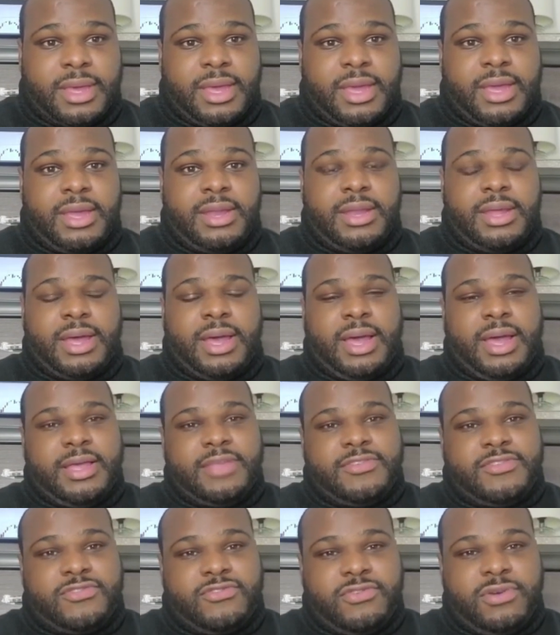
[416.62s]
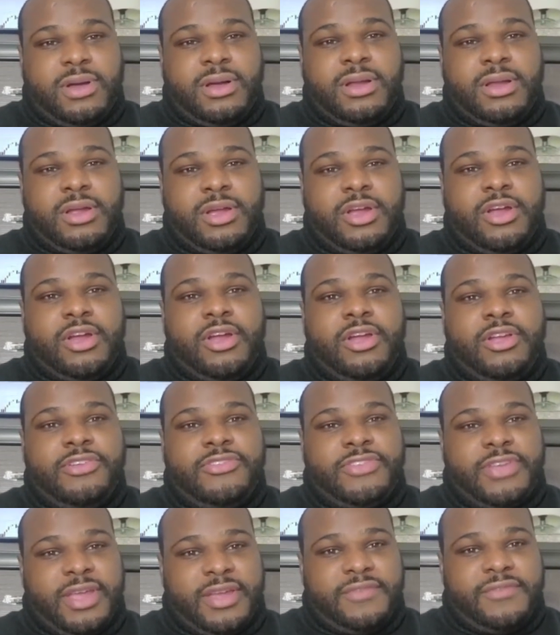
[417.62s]
And I strongly
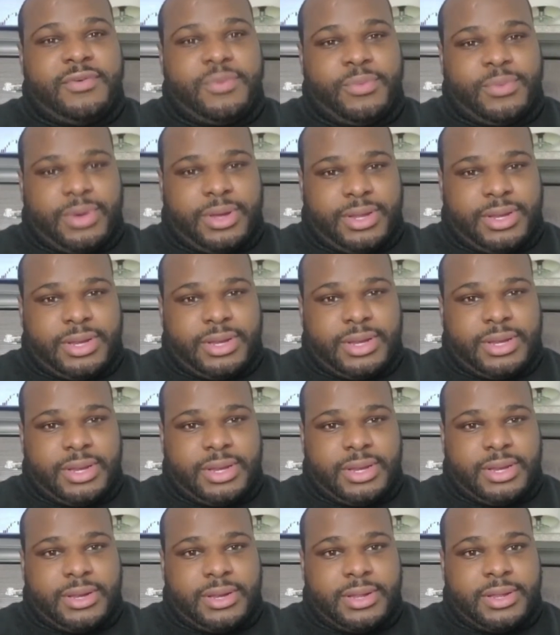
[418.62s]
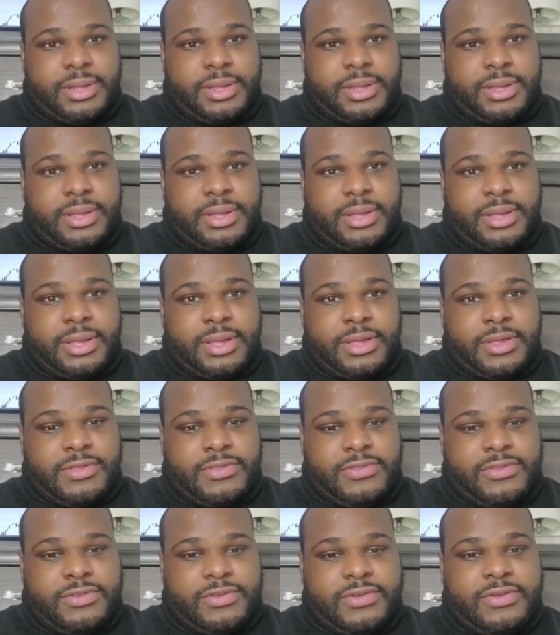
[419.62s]
urge everyone
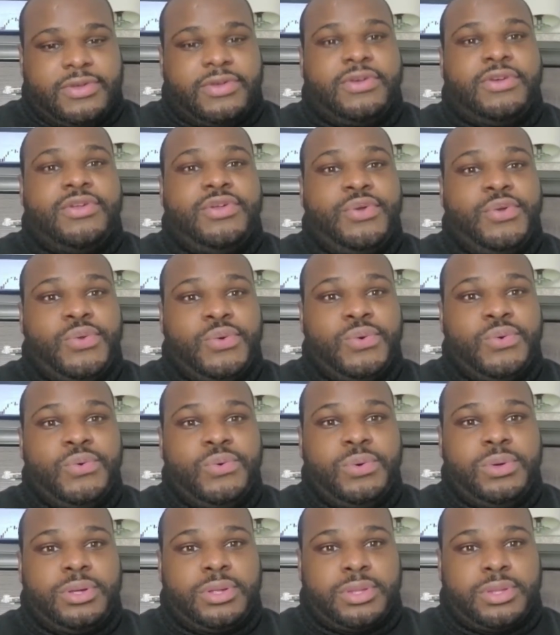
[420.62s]
to do